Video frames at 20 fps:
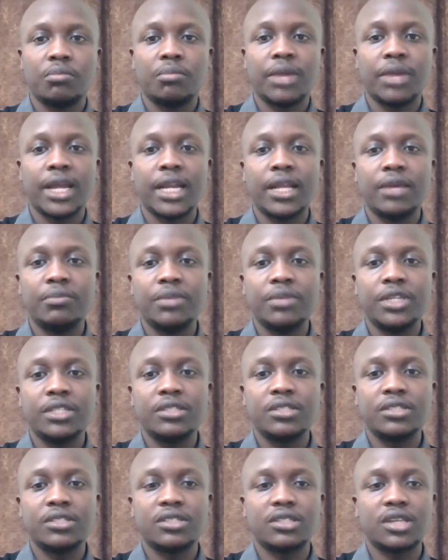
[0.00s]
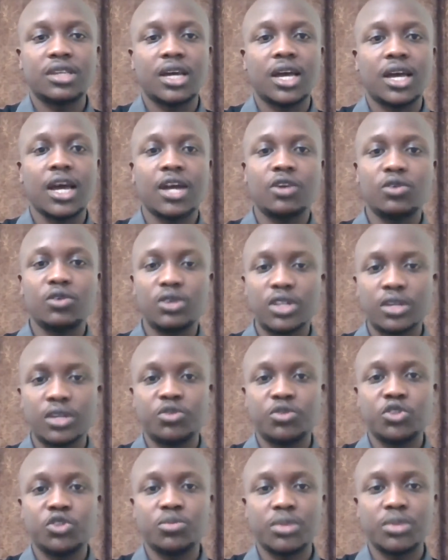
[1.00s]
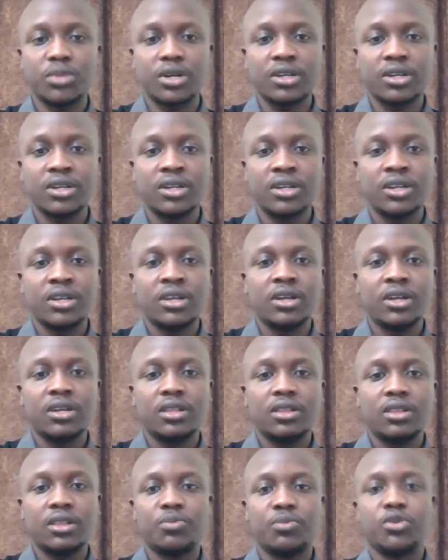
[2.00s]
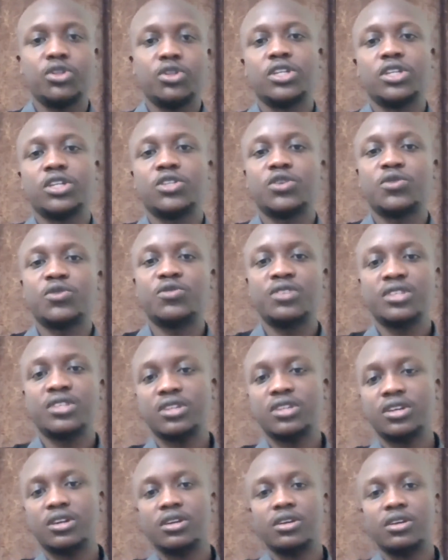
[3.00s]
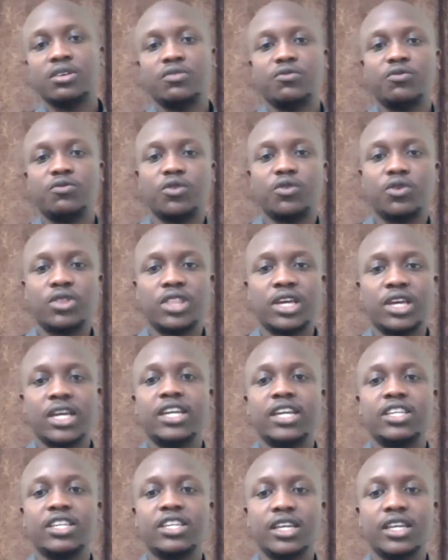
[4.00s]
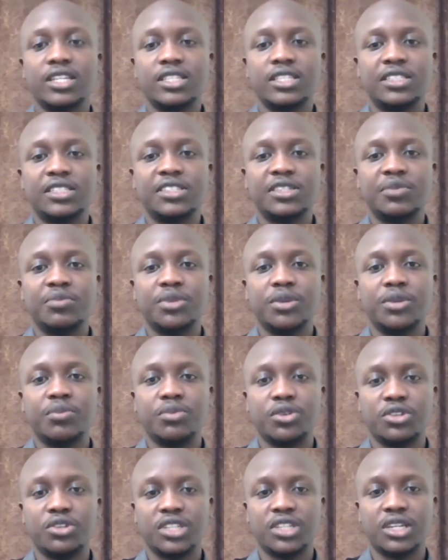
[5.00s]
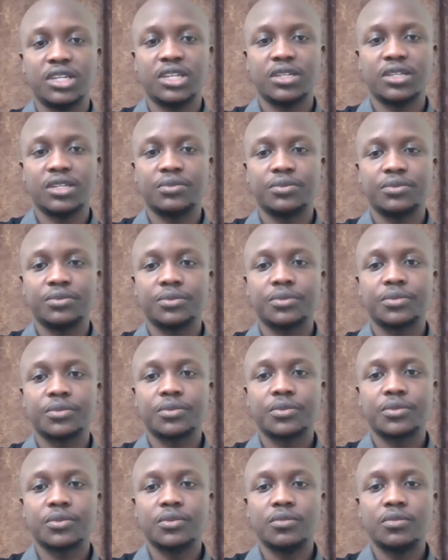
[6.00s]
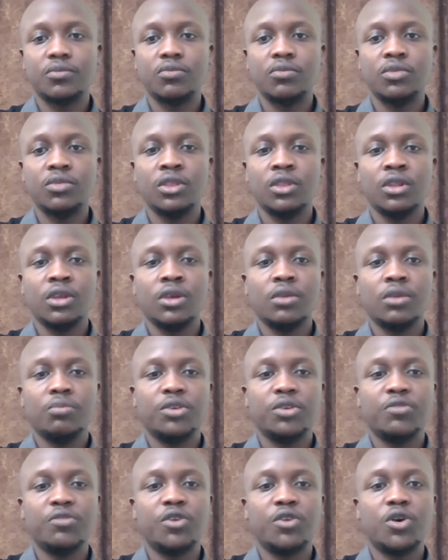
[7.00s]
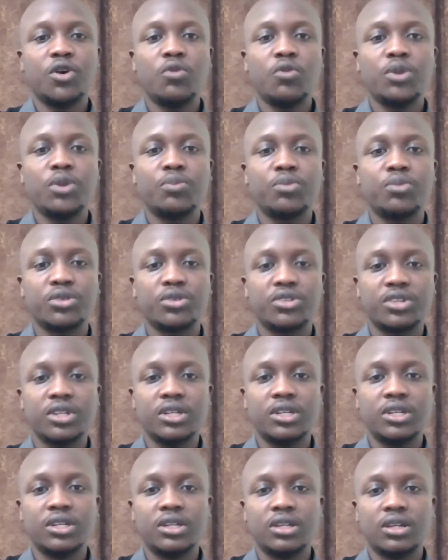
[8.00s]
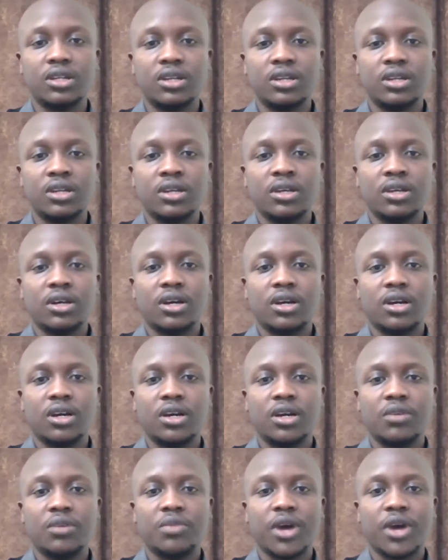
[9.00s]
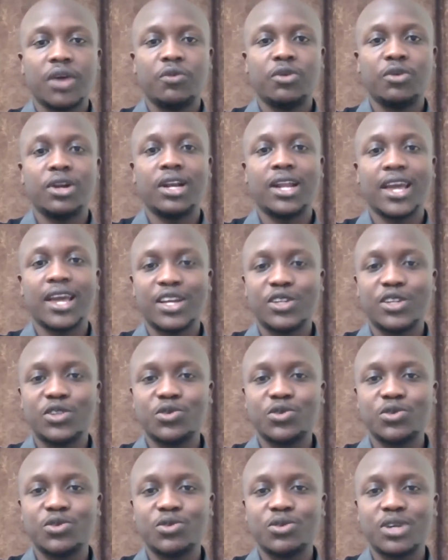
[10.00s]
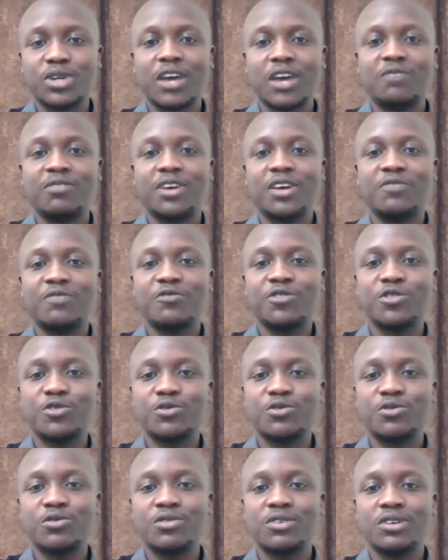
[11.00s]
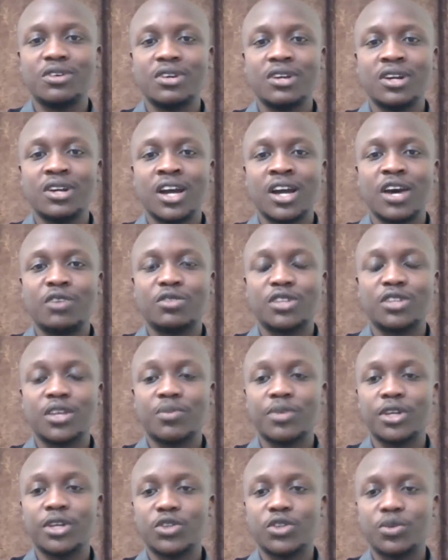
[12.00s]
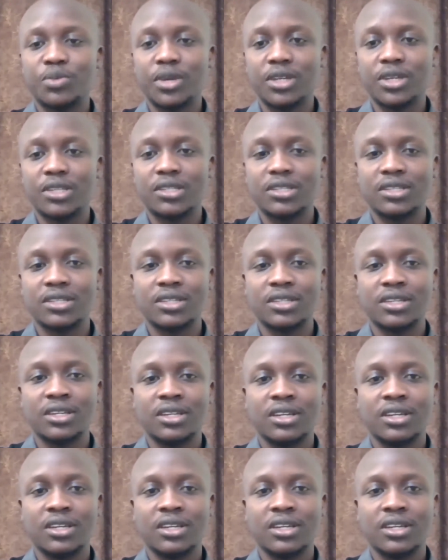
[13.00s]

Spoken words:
My name is Arnold Kipchumba, the project officer for the Kenya SLCP project. Before we proceed, I would like to cover a few housekeeping topics.